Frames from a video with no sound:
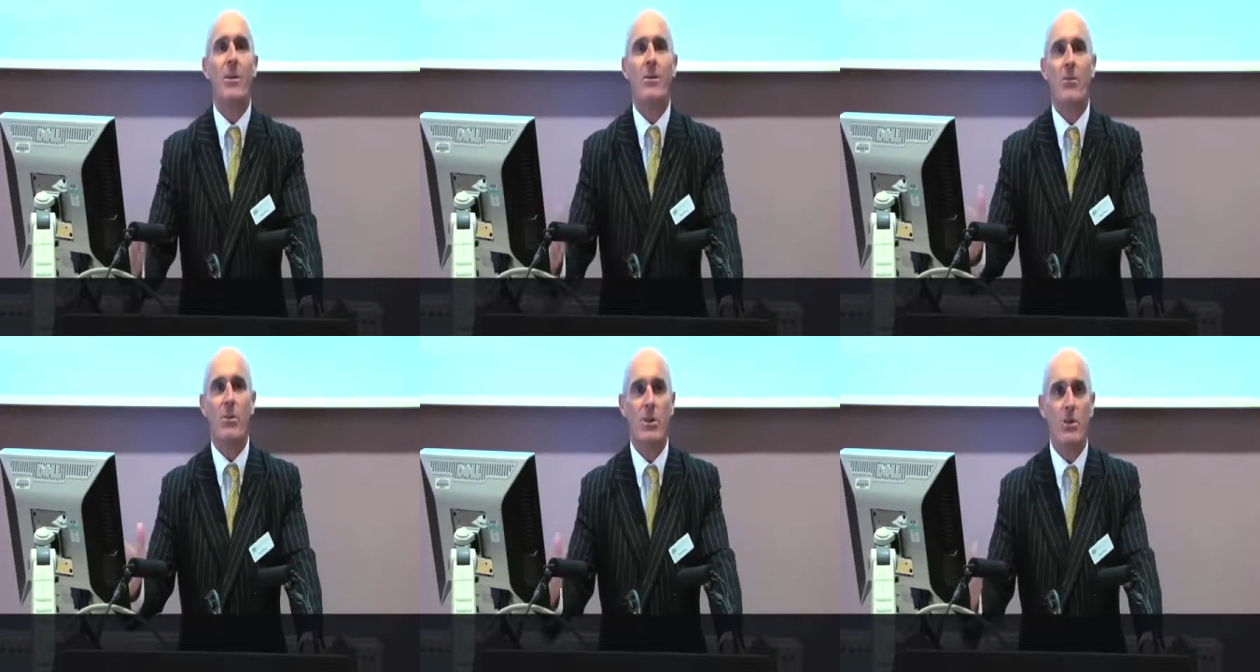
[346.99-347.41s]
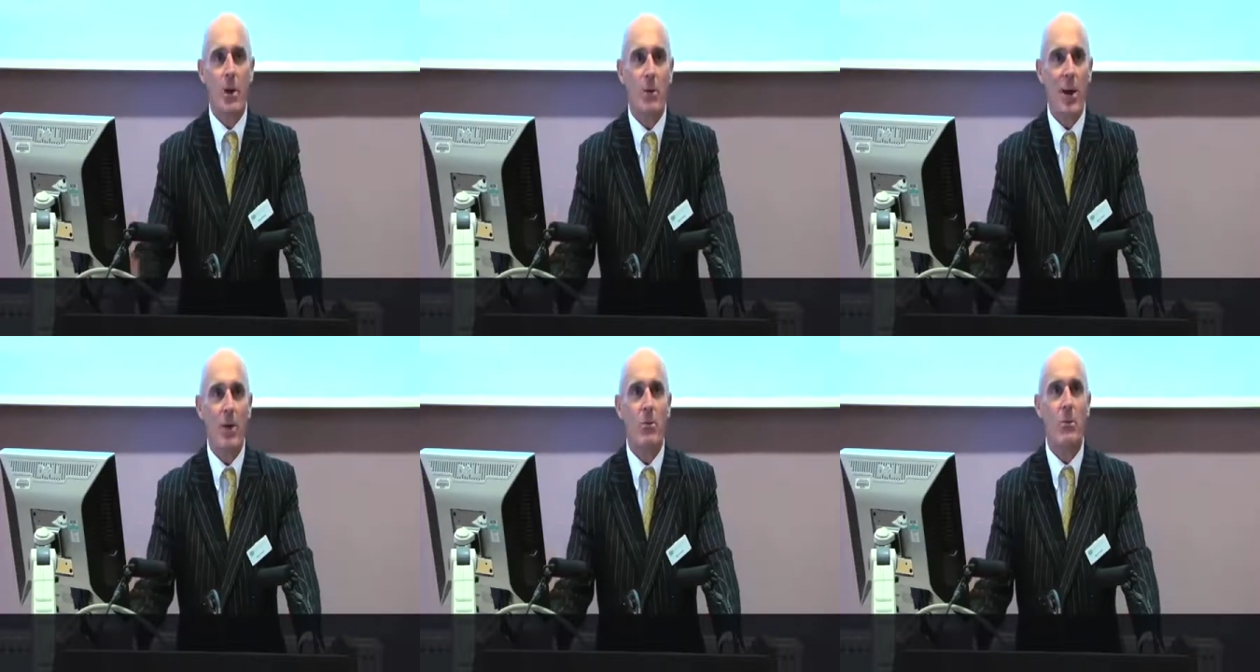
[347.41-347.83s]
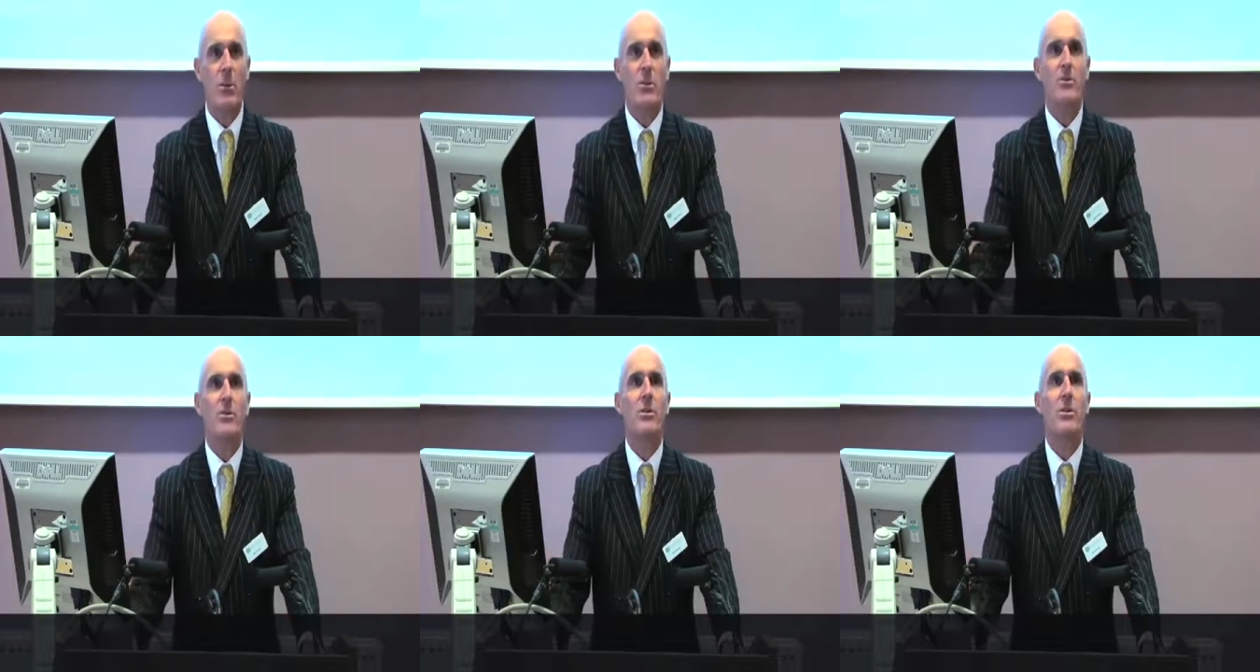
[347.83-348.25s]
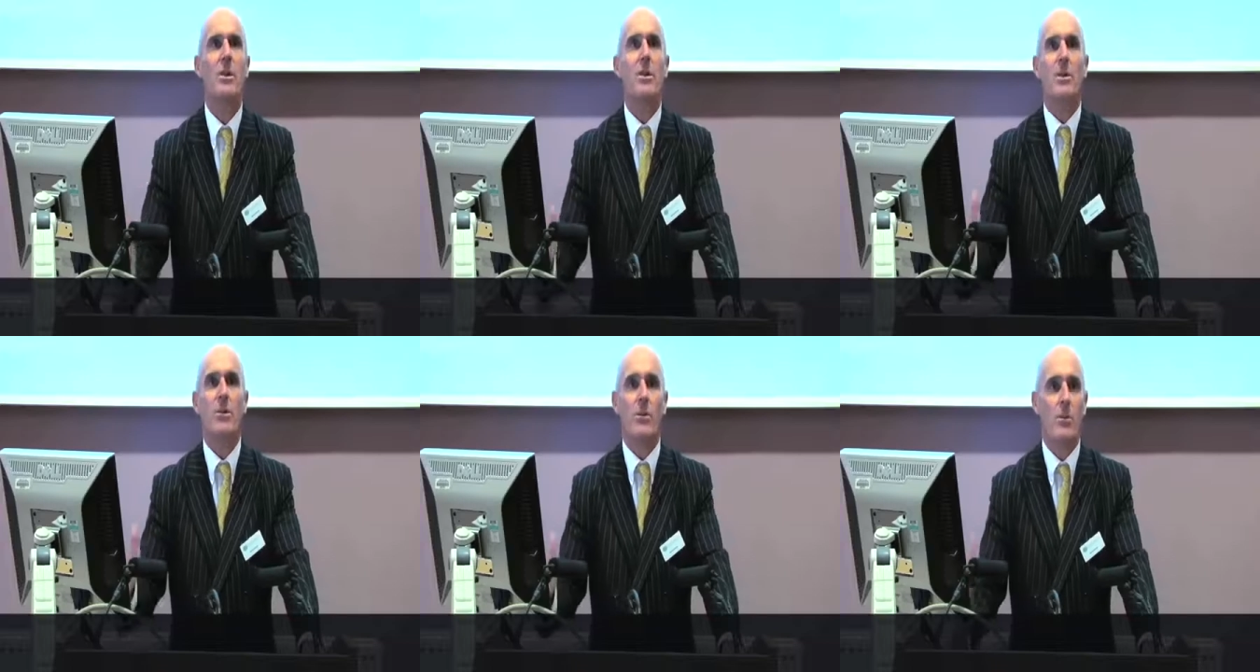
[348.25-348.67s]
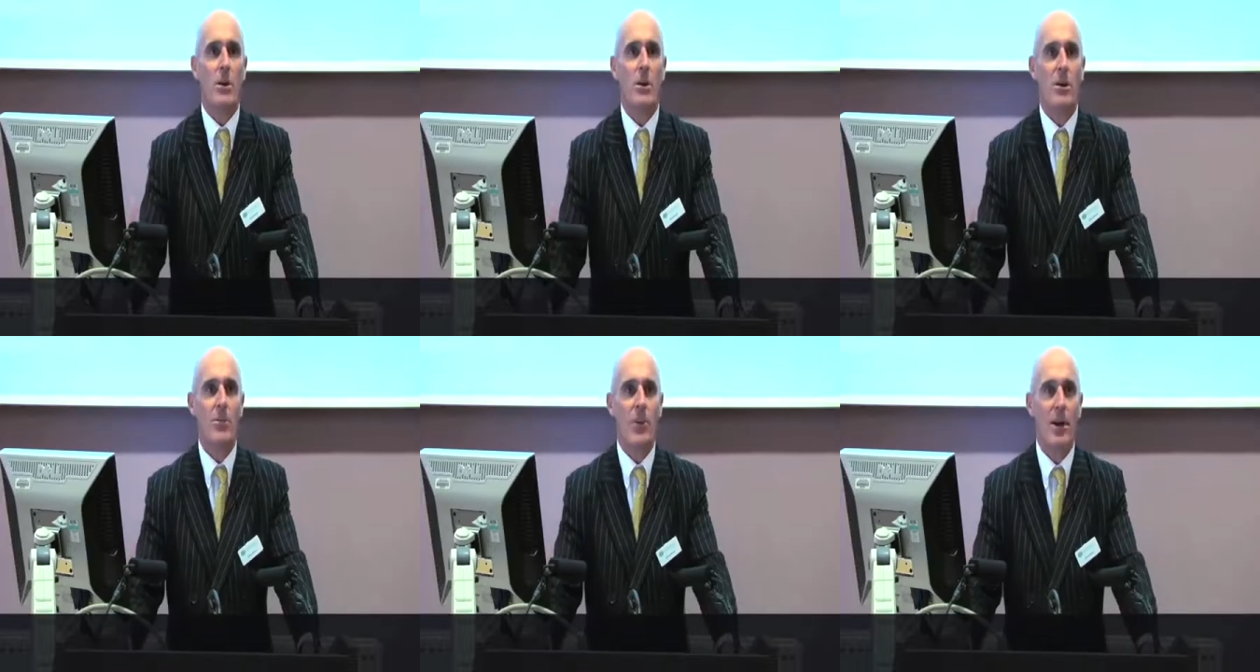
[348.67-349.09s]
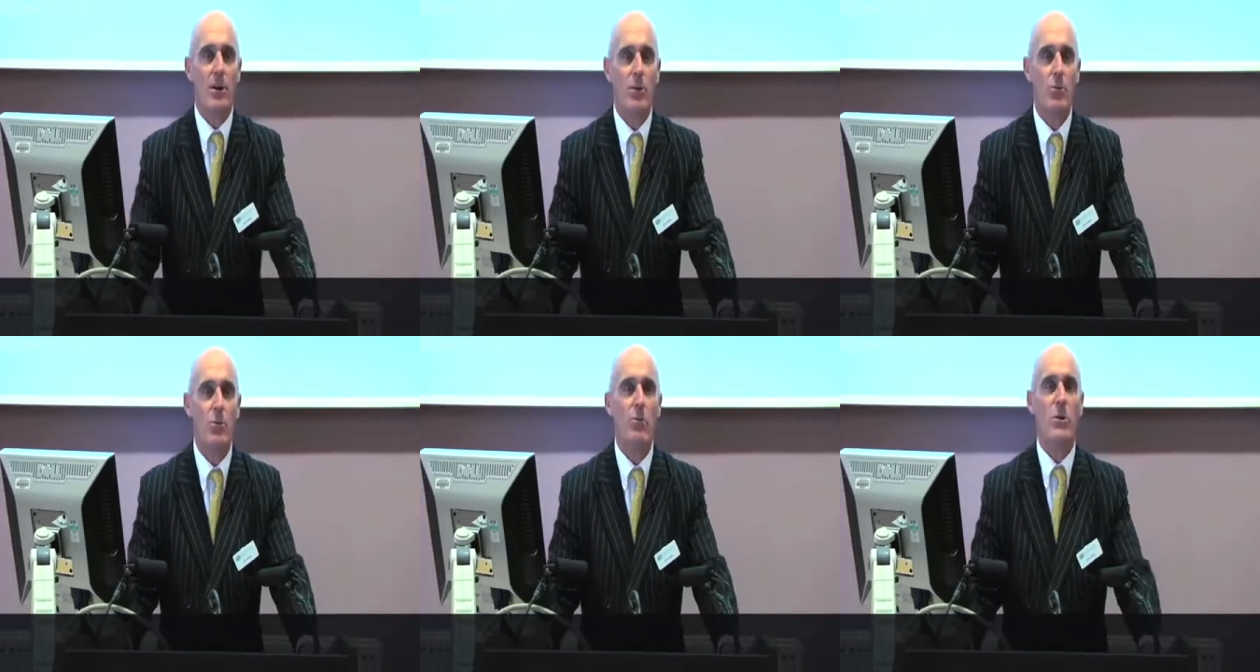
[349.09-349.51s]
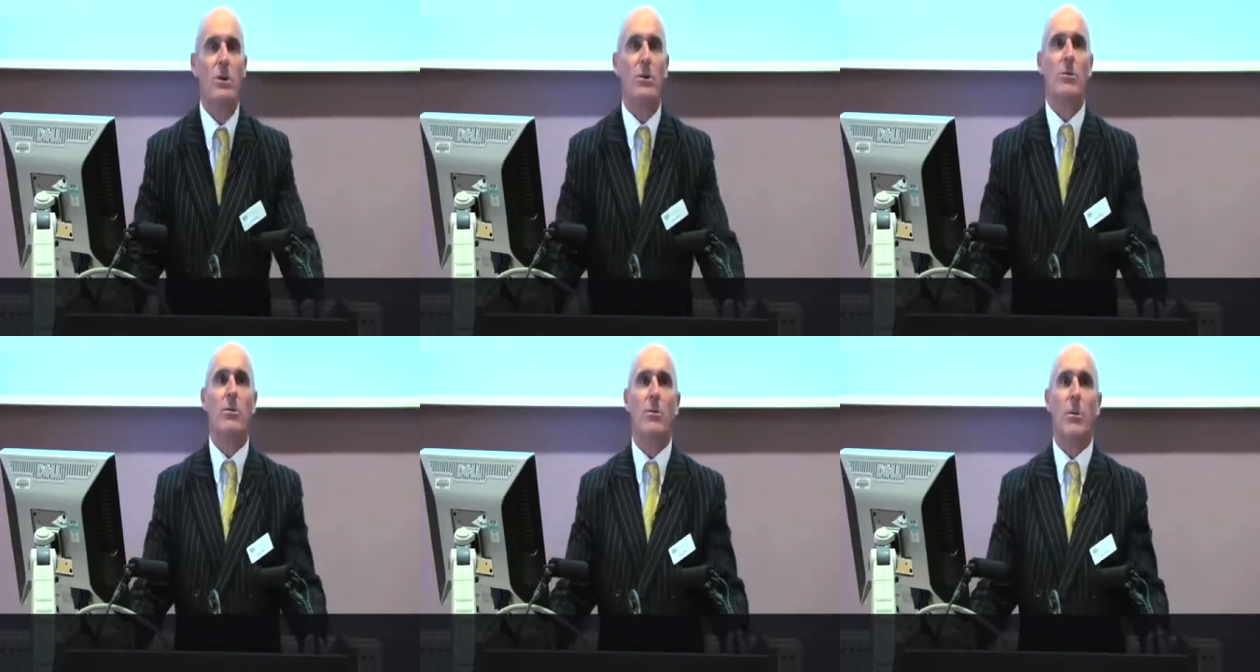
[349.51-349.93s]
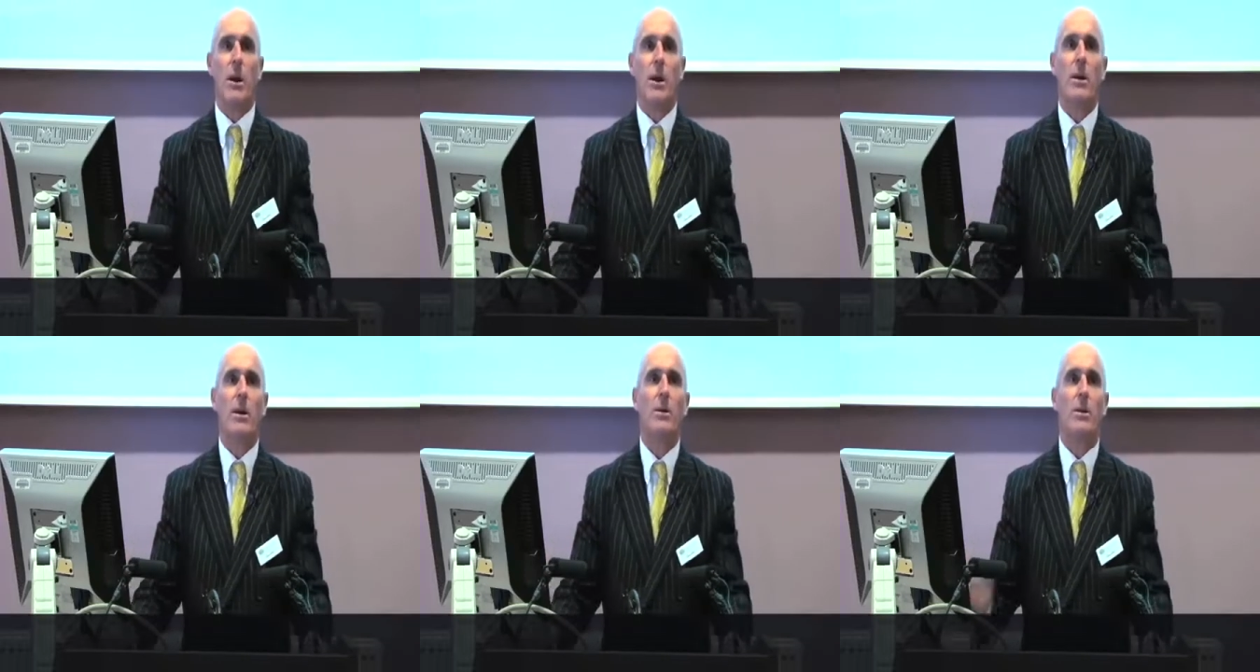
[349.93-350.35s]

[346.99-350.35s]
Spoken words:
There is no acquisition. The market value rule does not apply.